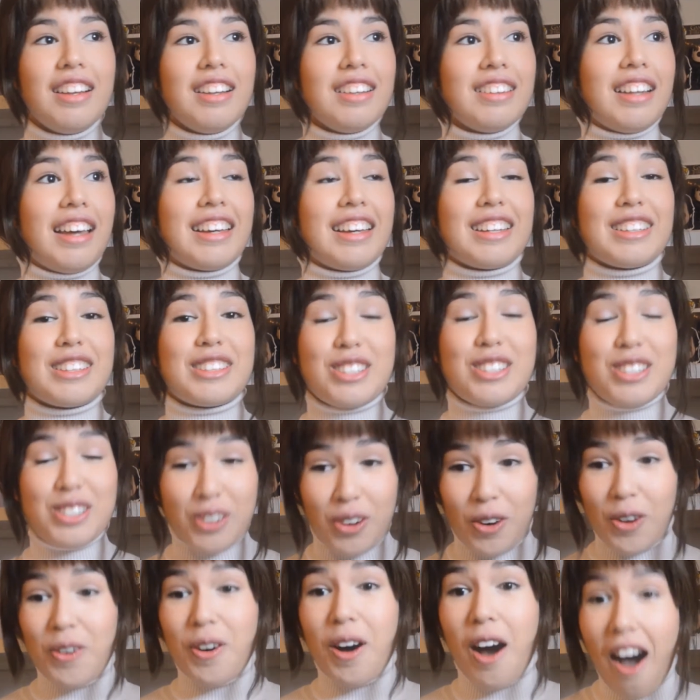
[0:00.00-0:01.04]
Like, it's
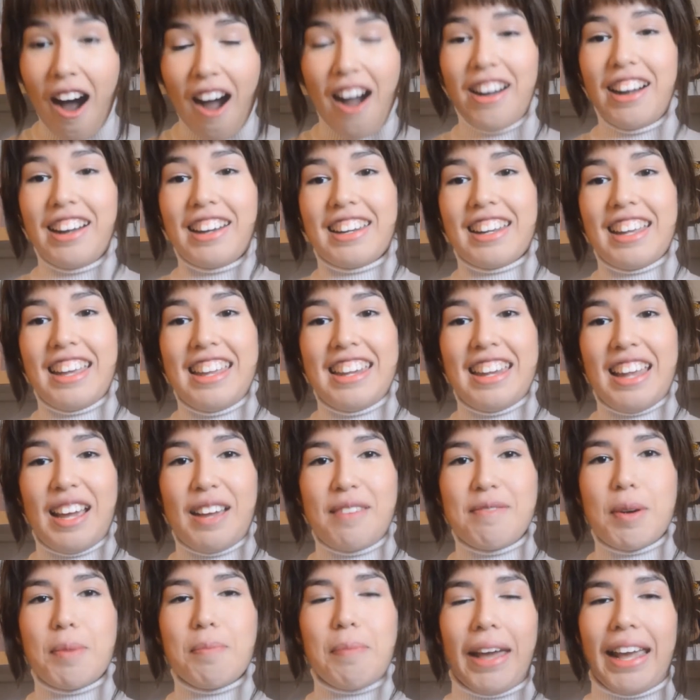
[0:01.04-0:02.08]
so hard, and
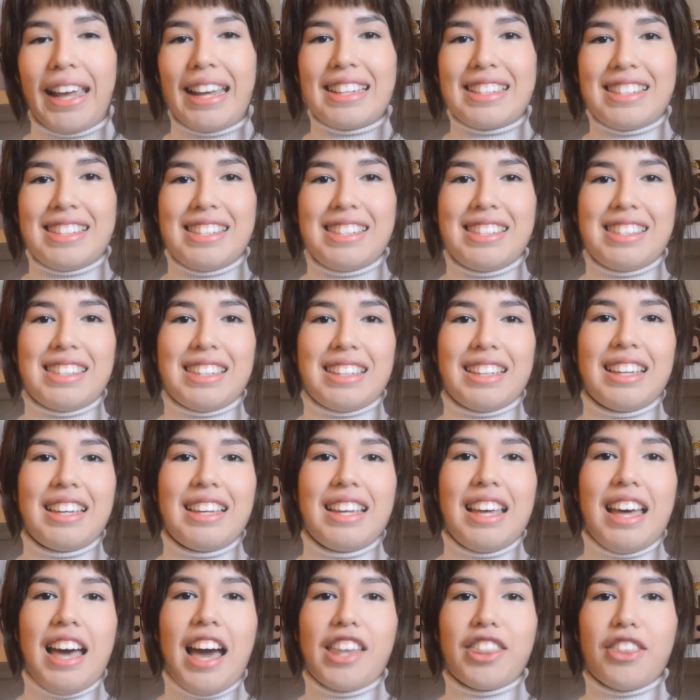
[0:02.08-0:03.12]
I'm amazed
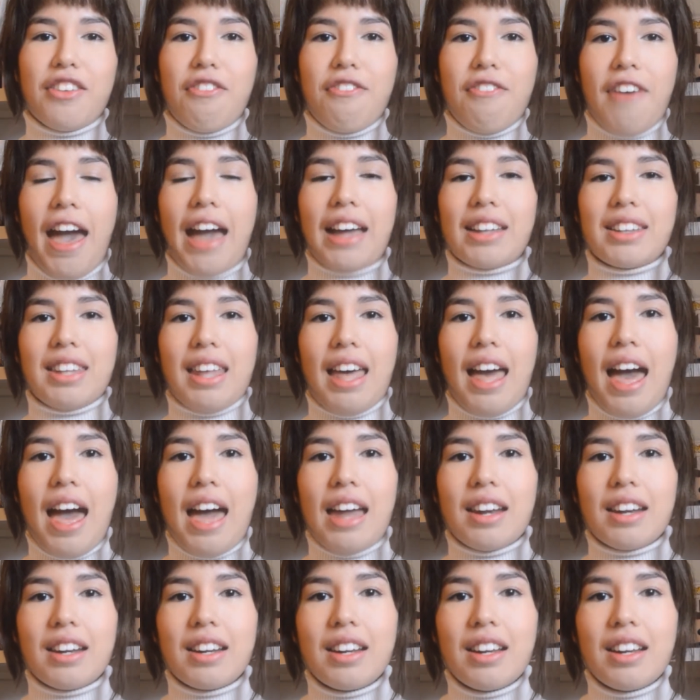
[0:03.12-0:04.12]
at the fact that